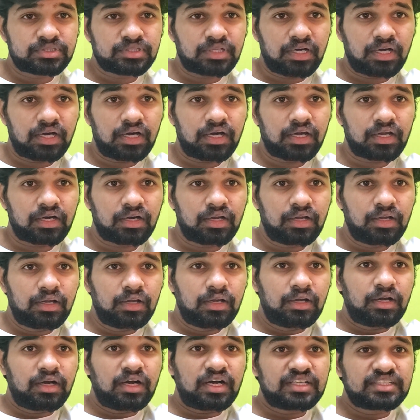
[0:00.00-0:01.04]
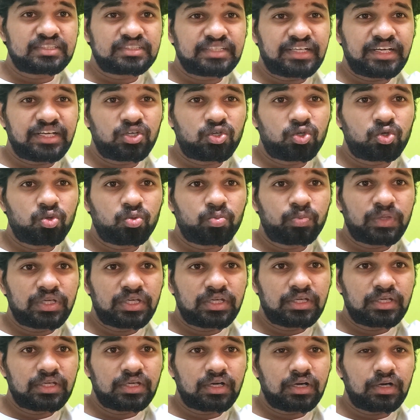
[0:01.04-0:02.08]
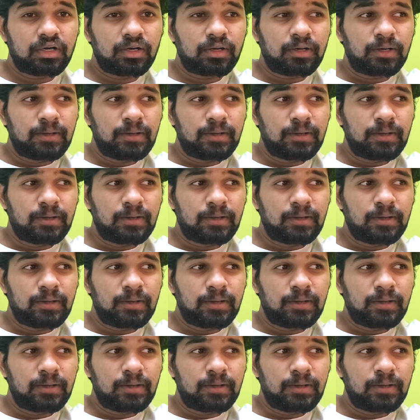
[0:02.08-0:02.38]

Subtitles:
are said to be